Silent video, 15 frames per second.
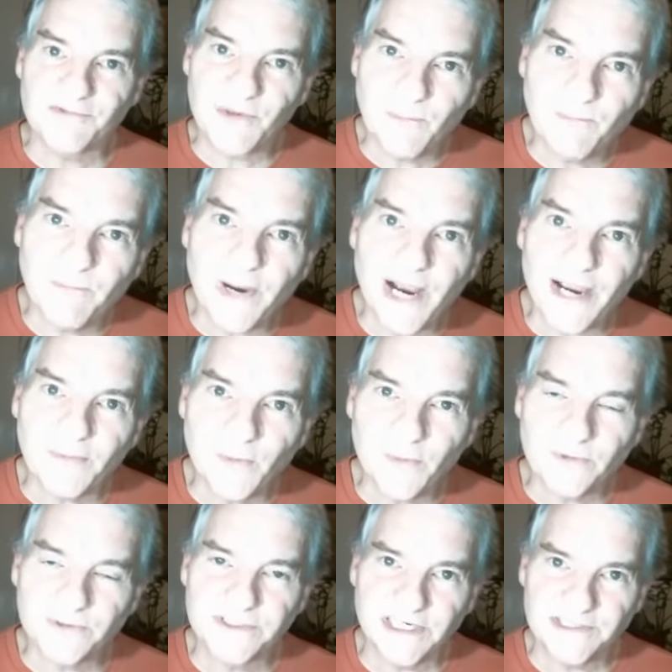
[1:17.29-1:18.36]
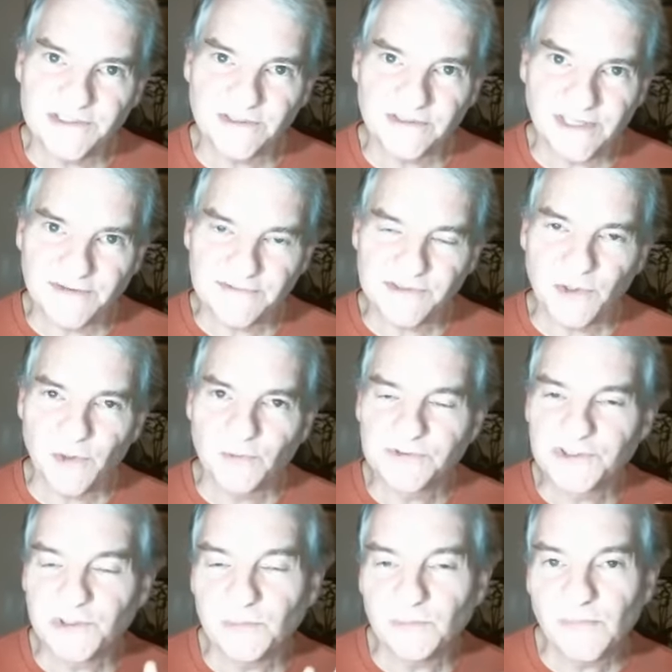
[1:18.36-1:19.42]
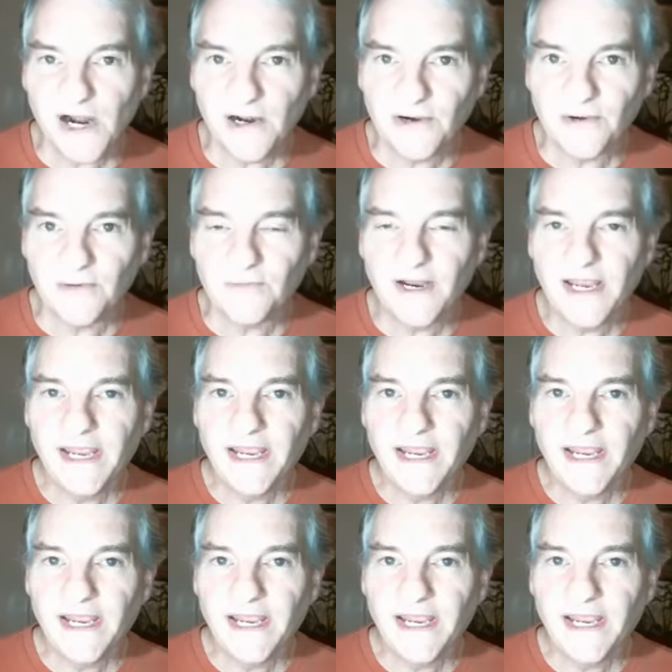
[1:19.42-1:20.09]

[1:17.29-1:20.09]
The Bible will change your life. So tomorrow,